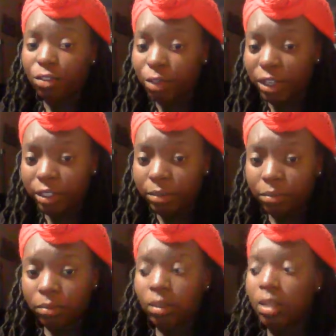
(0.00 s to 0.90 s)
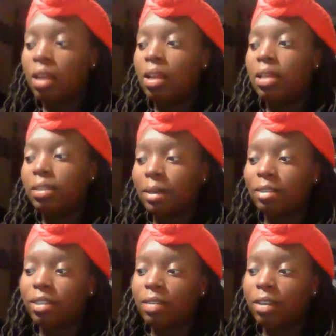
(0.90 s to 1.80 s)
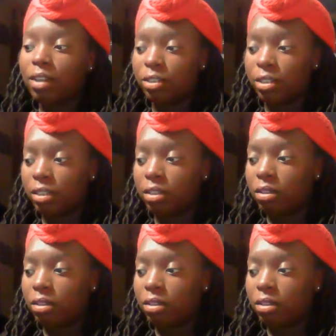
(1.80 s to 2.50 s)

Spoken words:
Florida is about $767.